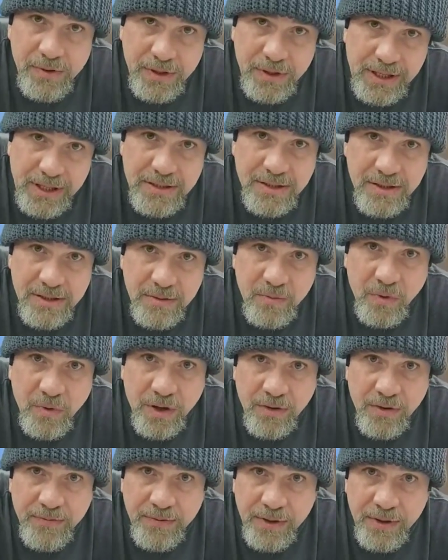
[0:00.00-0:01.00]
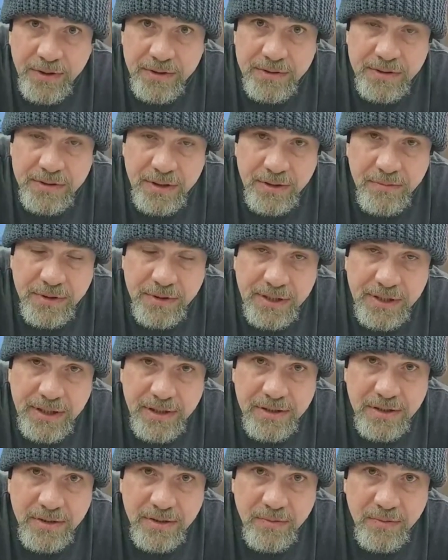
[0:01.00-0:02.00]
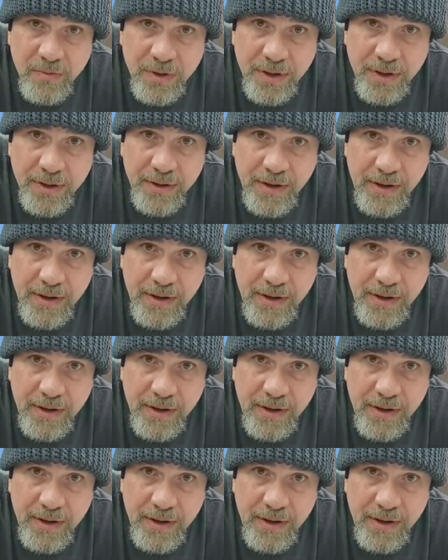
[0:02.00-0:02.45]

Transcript: get somewhere, folks. Then we'll get somewhere.